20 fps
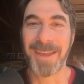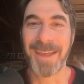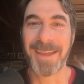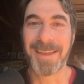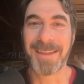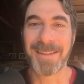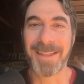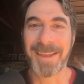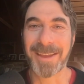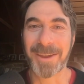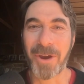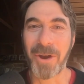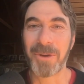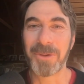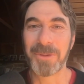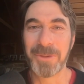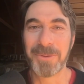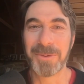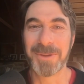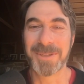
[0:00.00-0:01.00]
at like
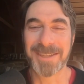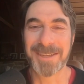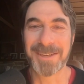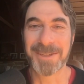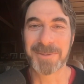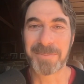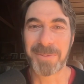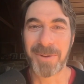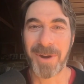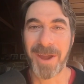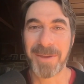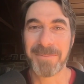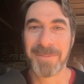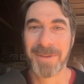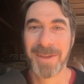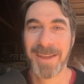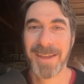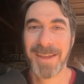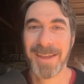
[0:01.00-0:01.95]
Carl Lewis in his prime.